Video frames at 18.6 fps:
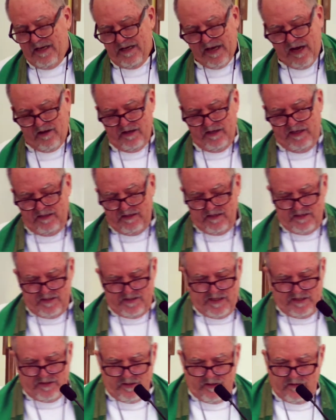Now, in the
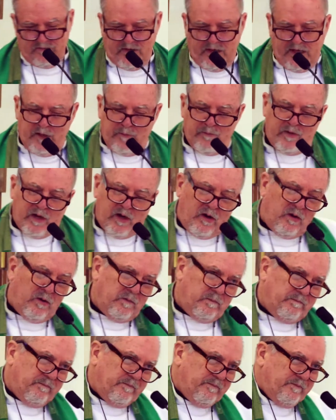center of
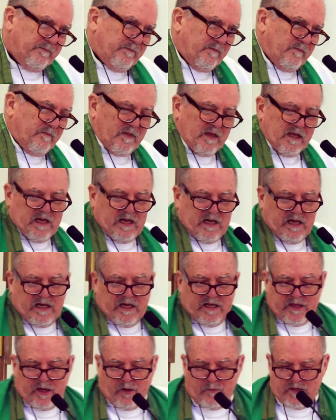Quibdó,
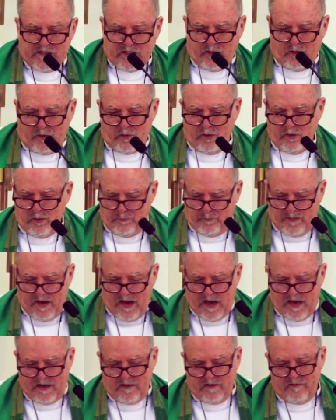there was a group
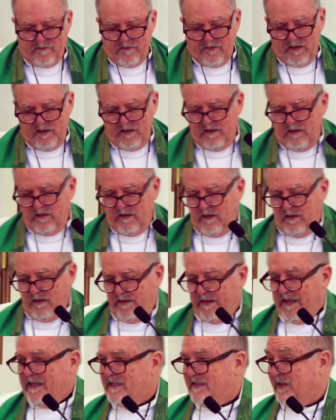of
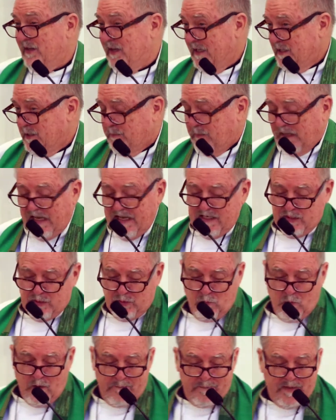these displaced
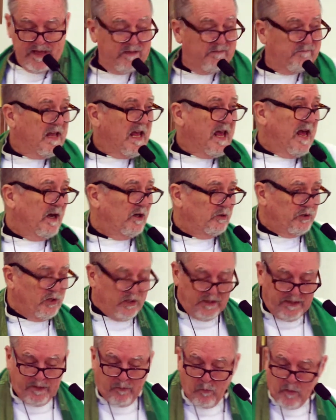women,
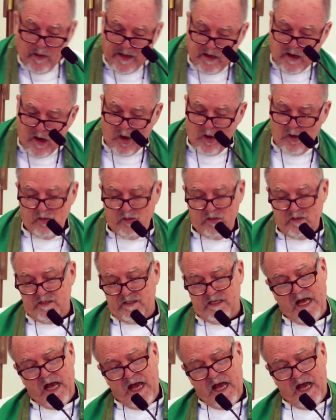elderly widows